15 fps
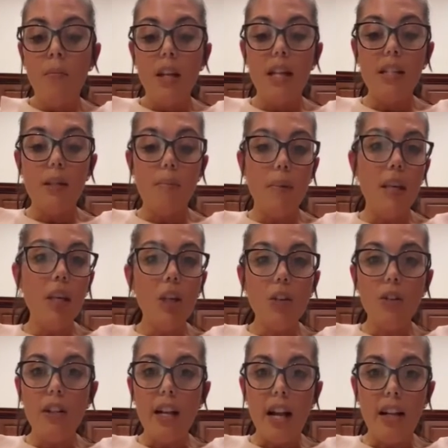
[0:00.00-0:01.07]
It's being
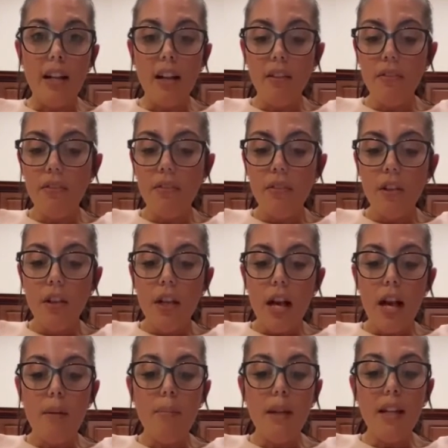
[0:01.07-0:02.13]
creative
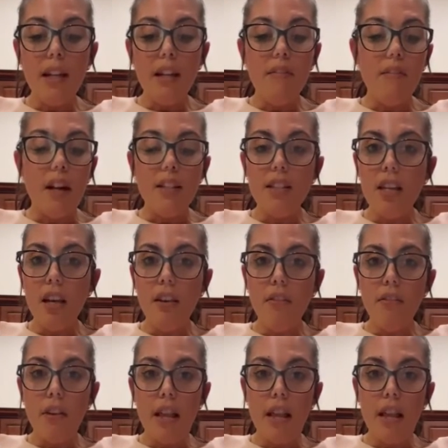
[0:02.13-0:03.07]
and being inventive